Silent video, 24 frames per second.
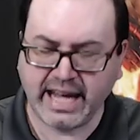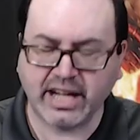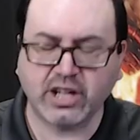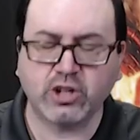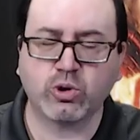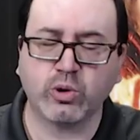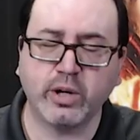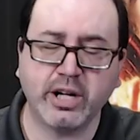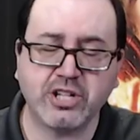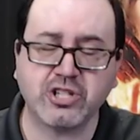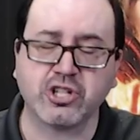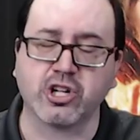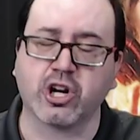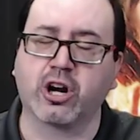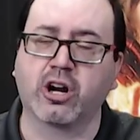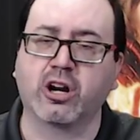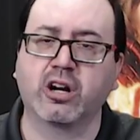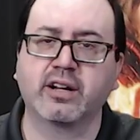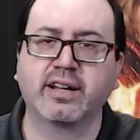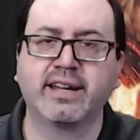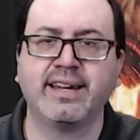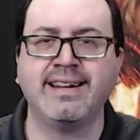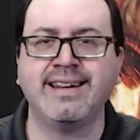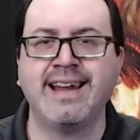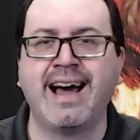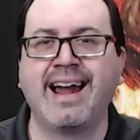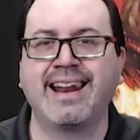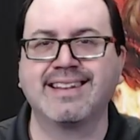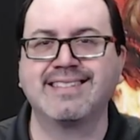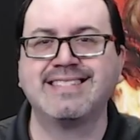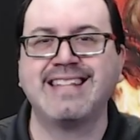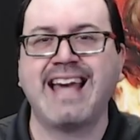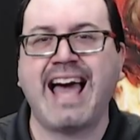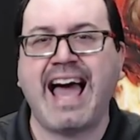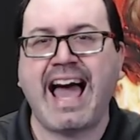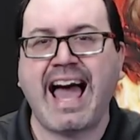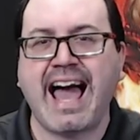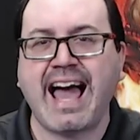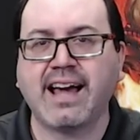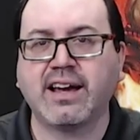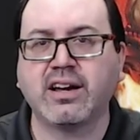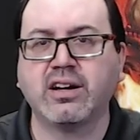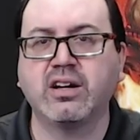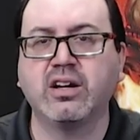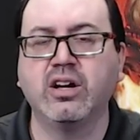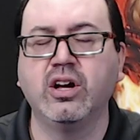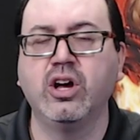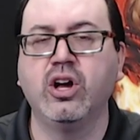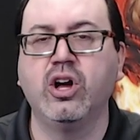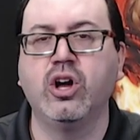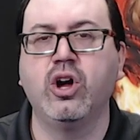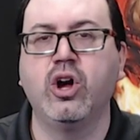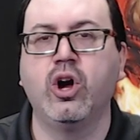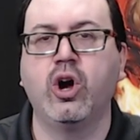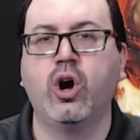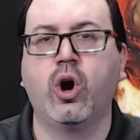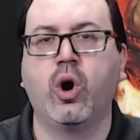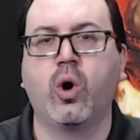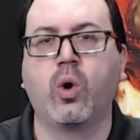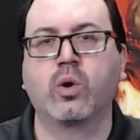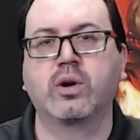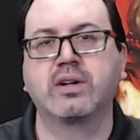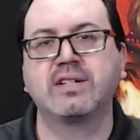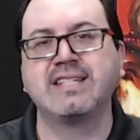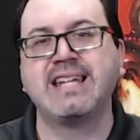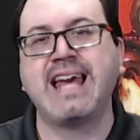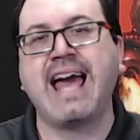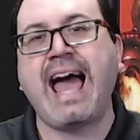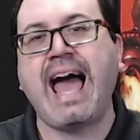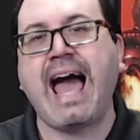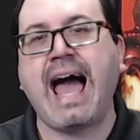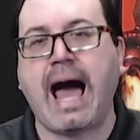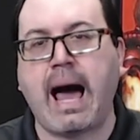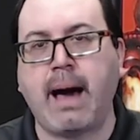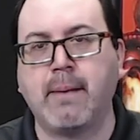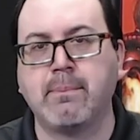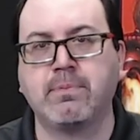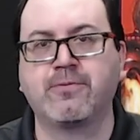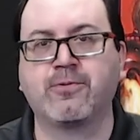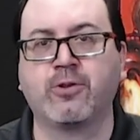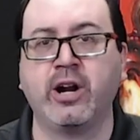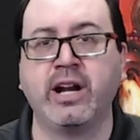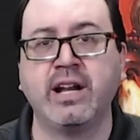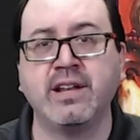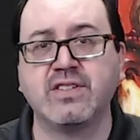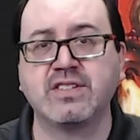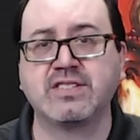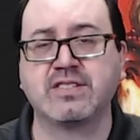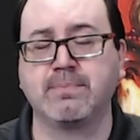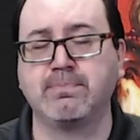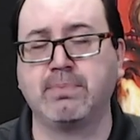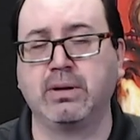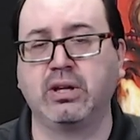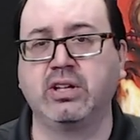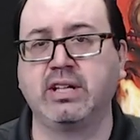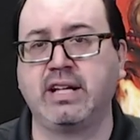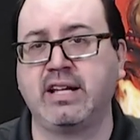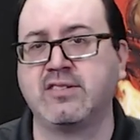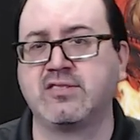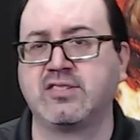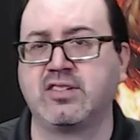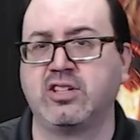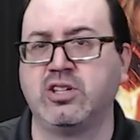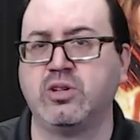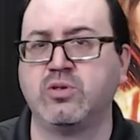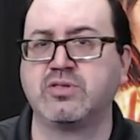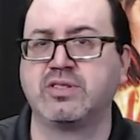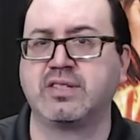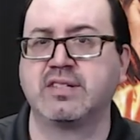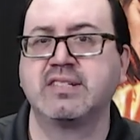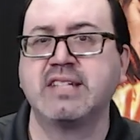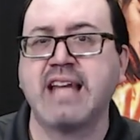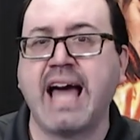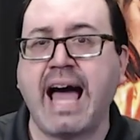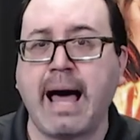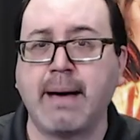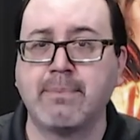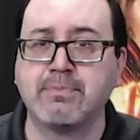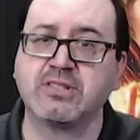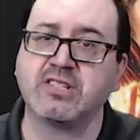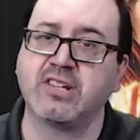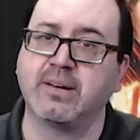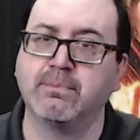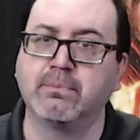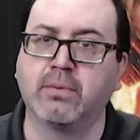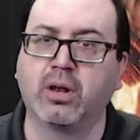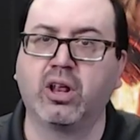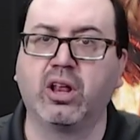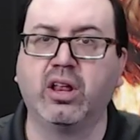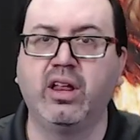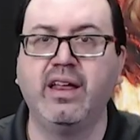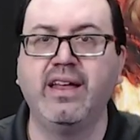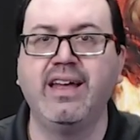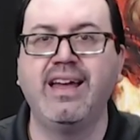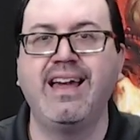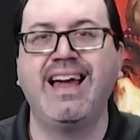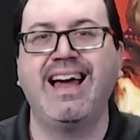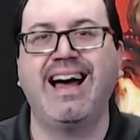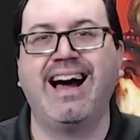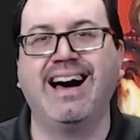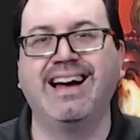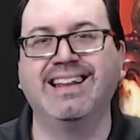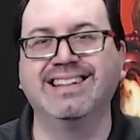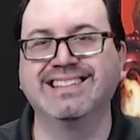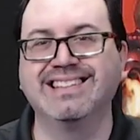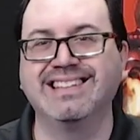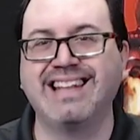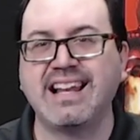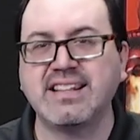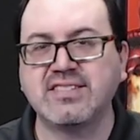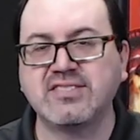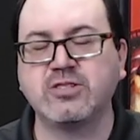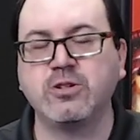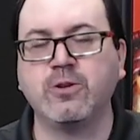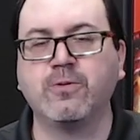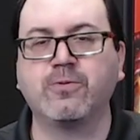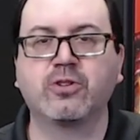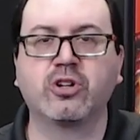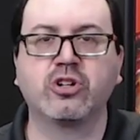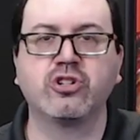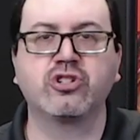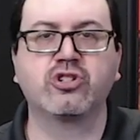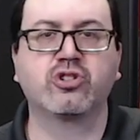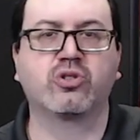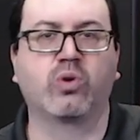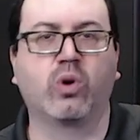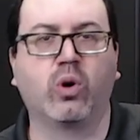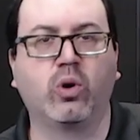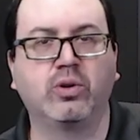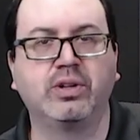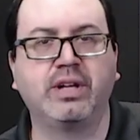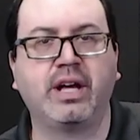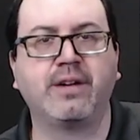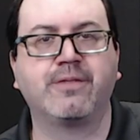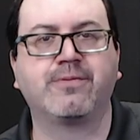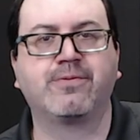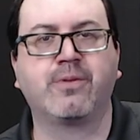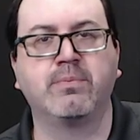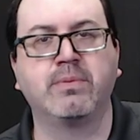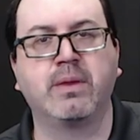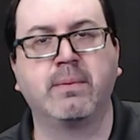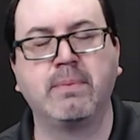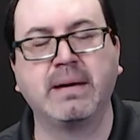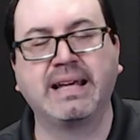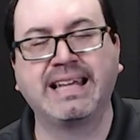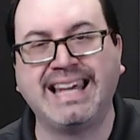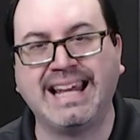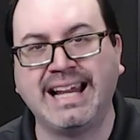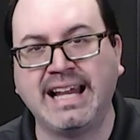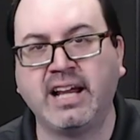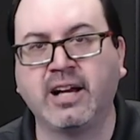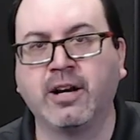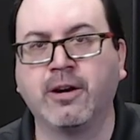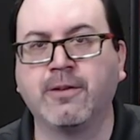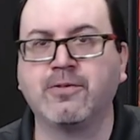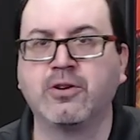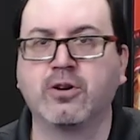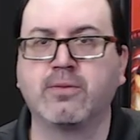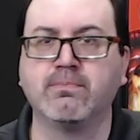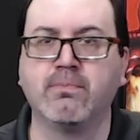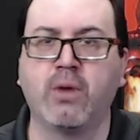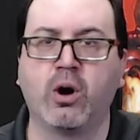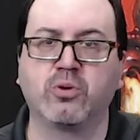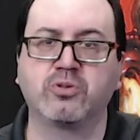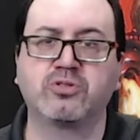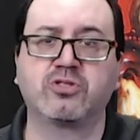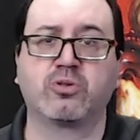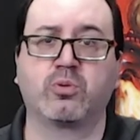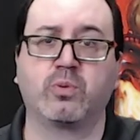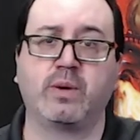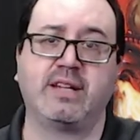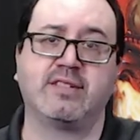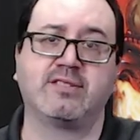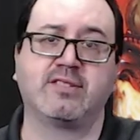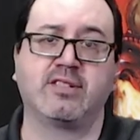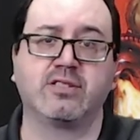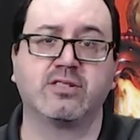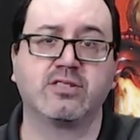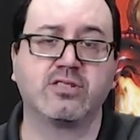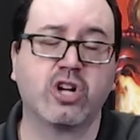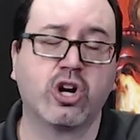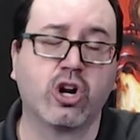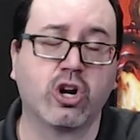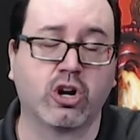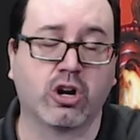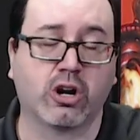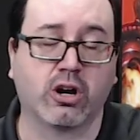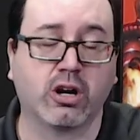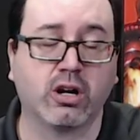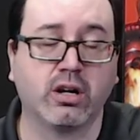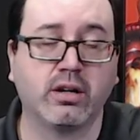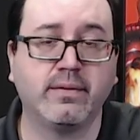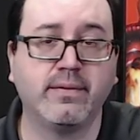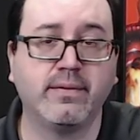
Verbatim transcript: a creature cannot attack or tap for any of its abilities that use the tap symbol unless you've controlled it from the beginning of your most recent turn.